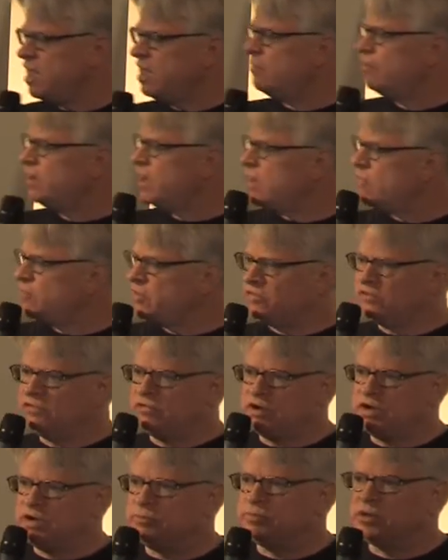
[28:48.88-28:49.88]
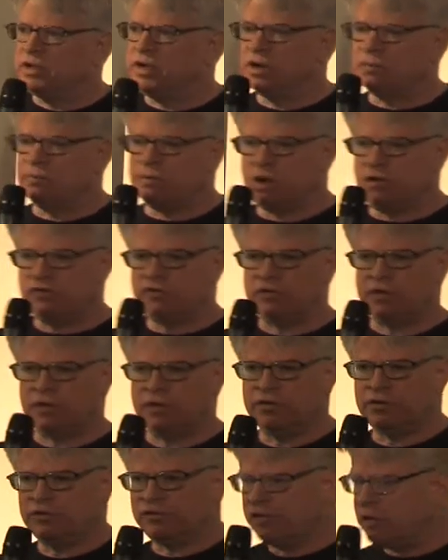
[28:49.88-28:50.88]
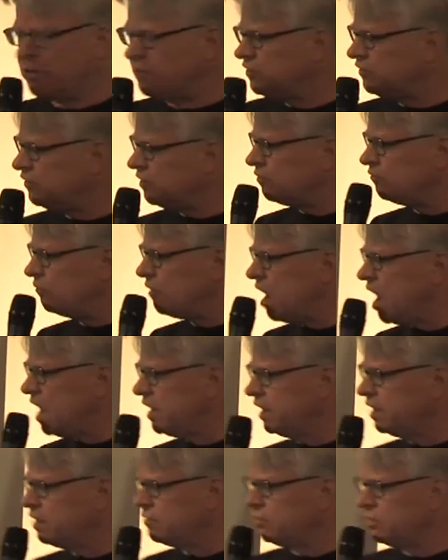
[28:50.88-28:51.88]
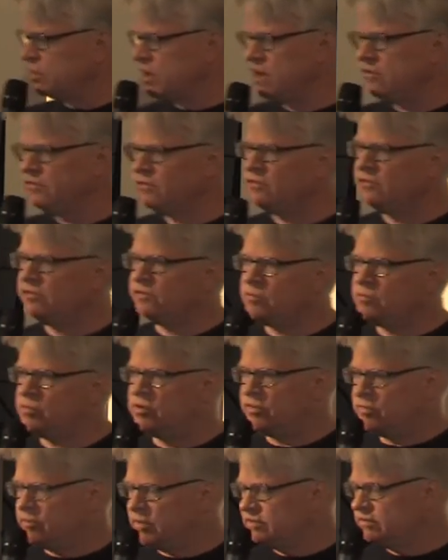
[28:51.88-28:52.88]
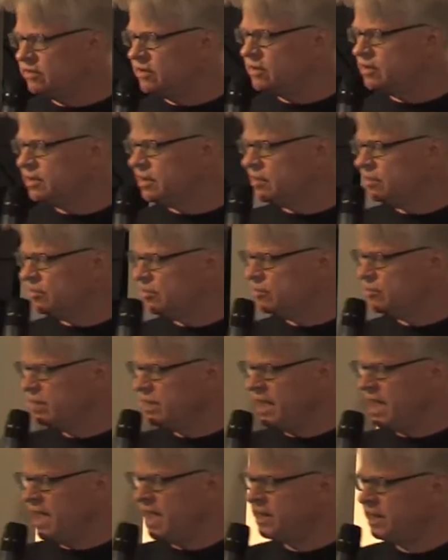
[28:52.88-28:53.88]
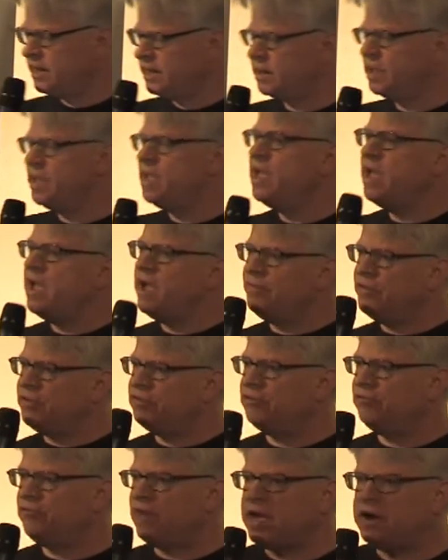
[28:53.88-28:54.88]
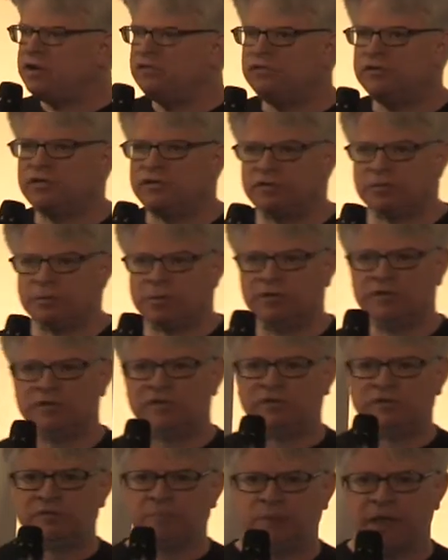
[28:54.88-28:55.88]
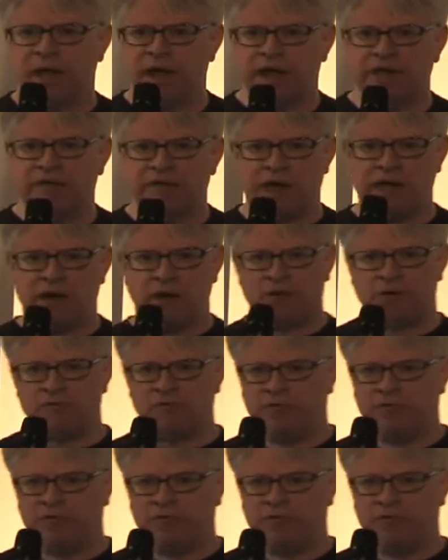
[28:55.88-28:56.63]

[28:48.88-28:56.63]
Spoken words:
We have this deeply emotional, this almost erotic relationship with the material that we edit. And this fetishism is displayed to our